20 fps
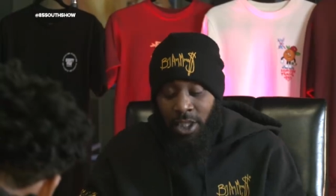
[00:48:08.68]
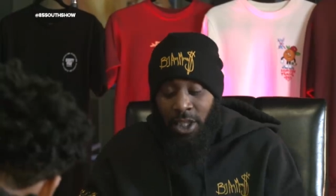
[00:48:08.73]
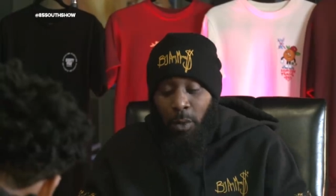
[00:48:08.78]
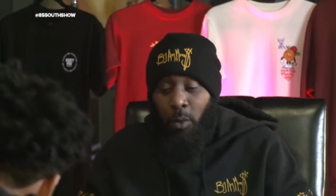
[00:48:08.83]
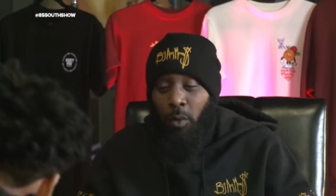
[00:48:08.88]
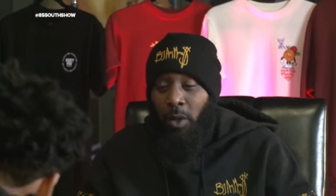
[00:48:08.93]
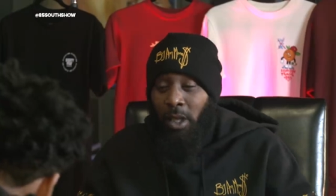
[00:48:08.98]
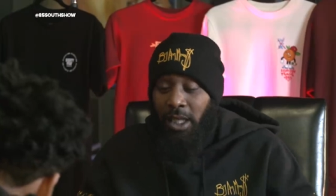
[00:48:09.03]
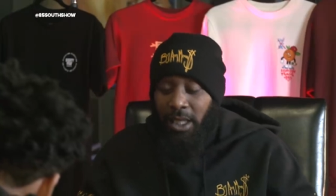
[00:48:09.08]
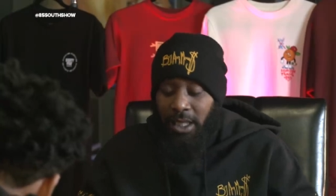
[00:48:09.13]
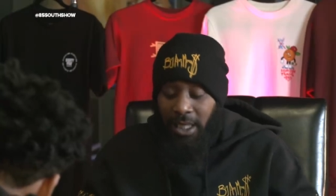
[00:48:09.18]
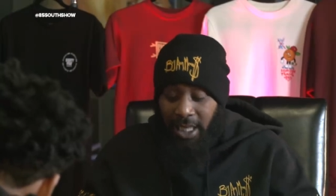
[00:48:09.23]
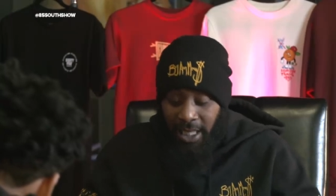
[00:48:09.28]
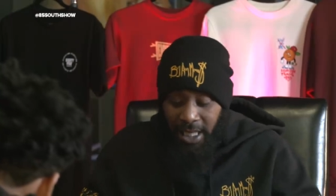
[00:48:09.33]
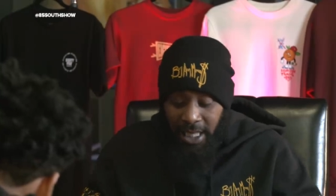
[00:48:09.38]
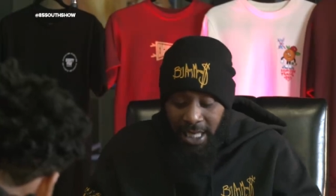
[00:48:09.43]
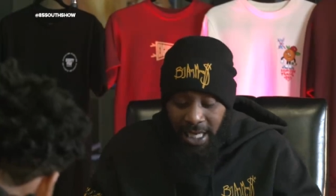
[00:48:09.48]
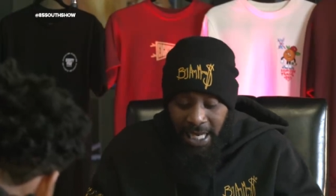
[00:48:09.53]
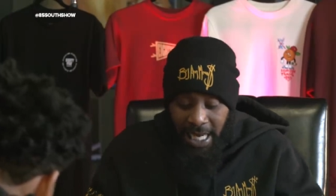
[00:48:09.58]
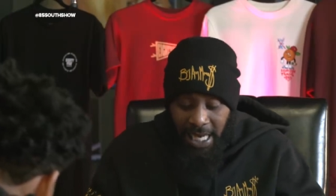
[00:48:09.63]
She really uh-uh.
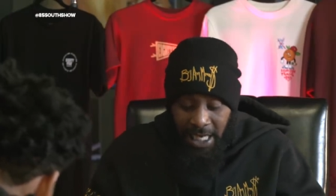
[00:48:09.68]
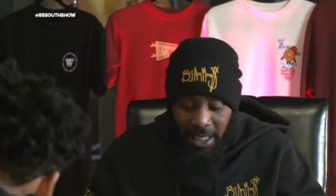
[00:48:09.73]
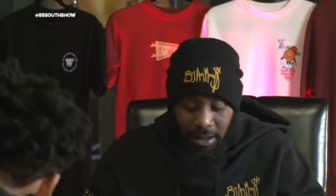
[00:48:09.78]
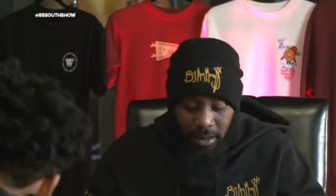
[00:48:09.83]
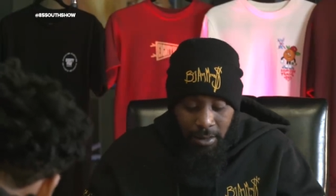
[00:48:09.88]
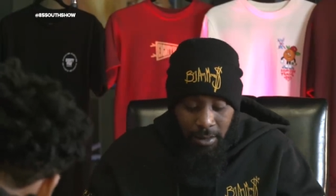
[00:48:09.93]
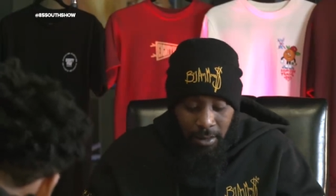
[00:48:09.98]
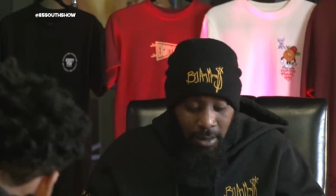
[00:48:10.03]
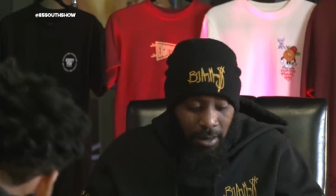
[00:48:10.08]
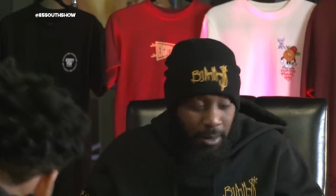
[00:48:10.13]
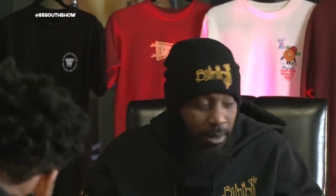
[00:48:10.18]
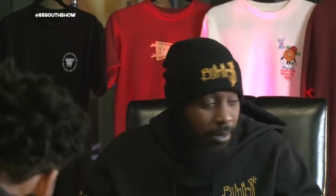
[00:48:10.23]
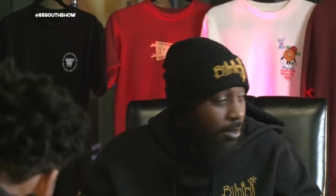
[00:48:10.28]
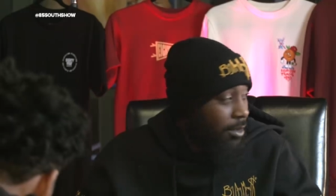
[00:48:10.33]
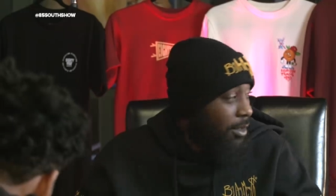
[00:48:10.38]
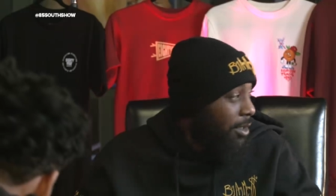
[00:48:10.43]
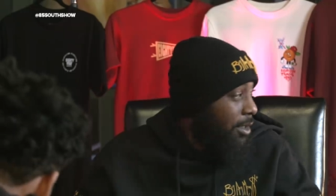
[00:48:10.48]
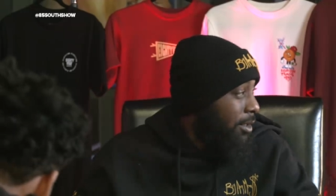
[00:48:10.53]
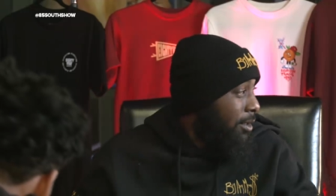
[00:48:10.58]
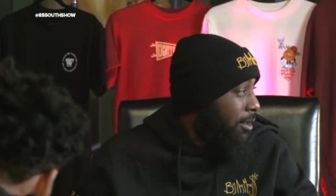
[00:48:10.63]
think they got
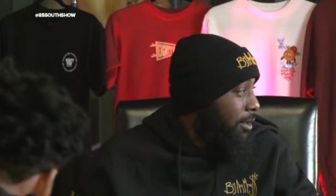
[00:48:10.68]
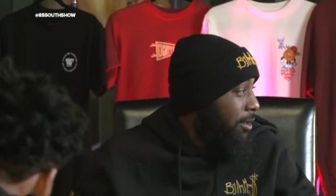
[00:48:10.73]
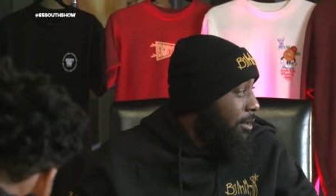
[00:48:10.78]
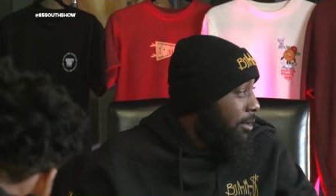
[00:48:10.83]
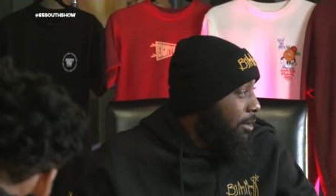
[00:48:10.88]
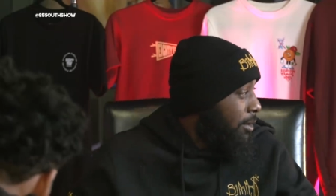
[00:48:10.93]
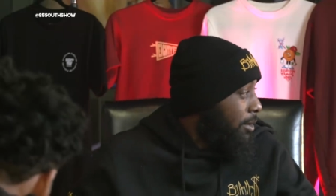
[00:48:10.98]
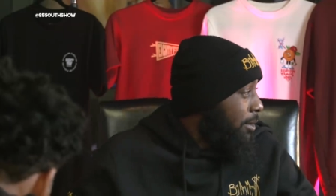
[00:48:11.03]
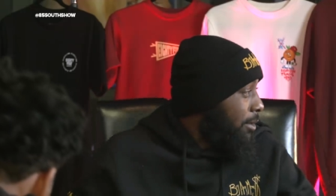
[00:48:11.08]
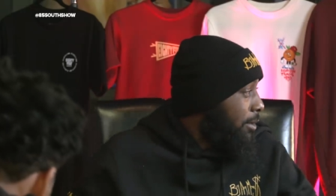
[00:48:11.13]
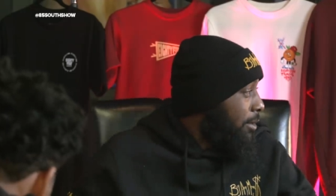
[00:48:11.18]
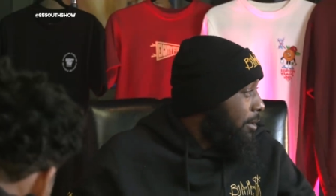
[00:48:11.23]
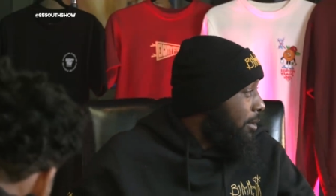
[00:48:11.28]
Uh-uh.